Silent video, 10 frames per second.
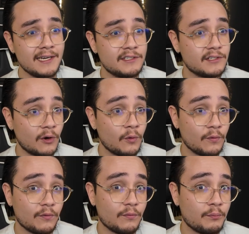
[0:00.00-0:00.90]
I
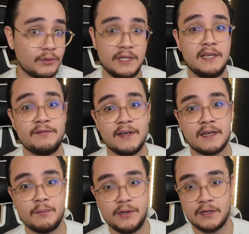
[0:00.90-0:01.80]
don't believe
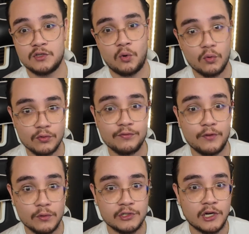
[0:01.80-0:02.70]
it can be a total
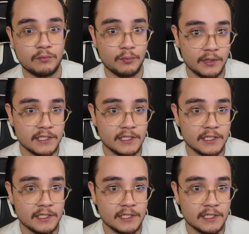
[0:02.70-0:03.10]
Photoshop